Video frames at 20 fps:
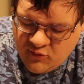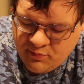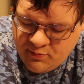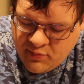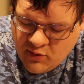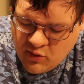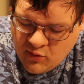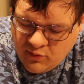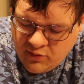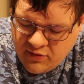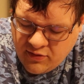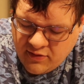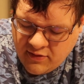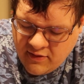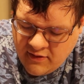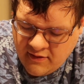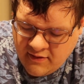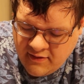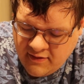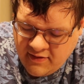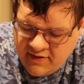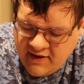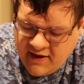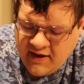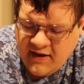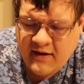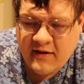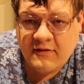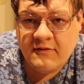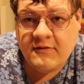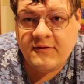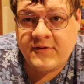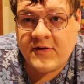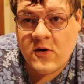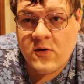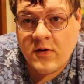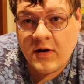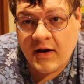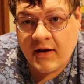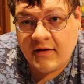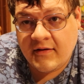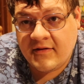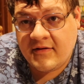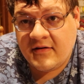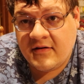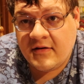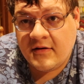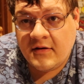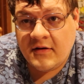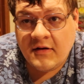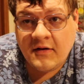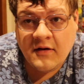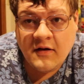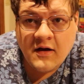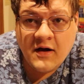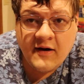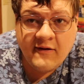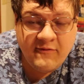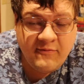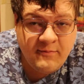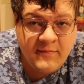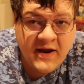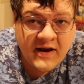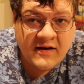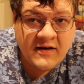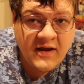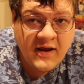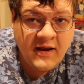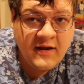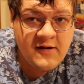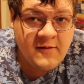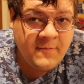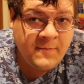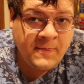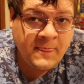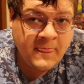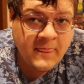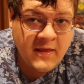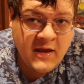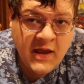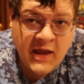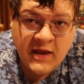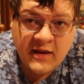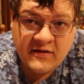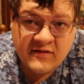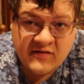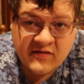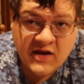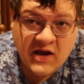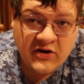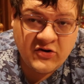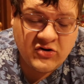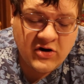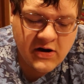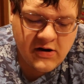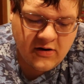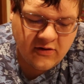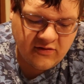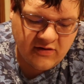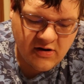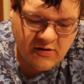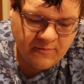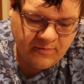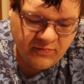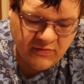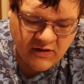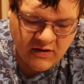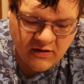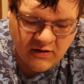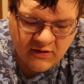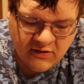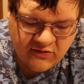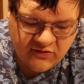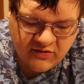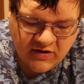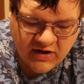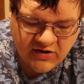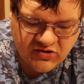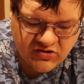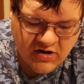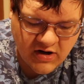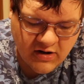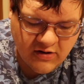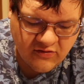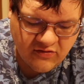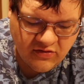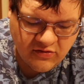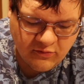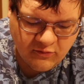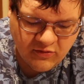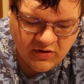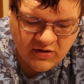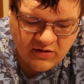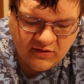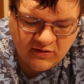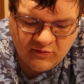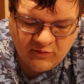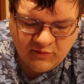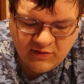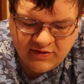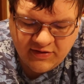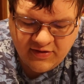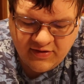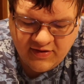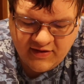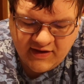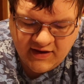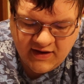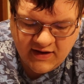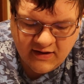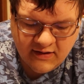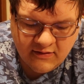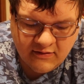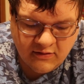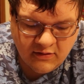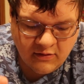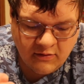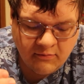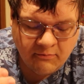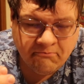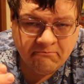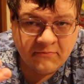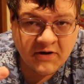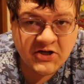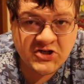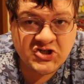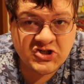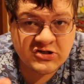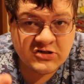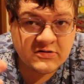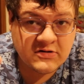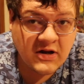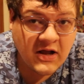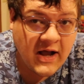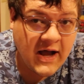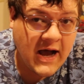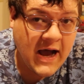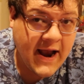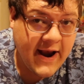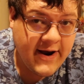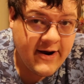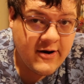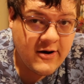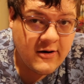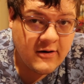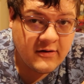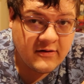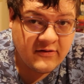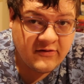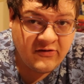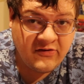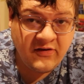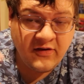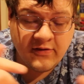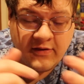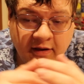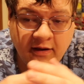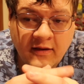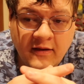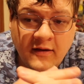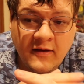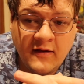both the variant of Mech Knight and Sky Strikers. Now, Sky Strikers are the one with the much higher ceiling.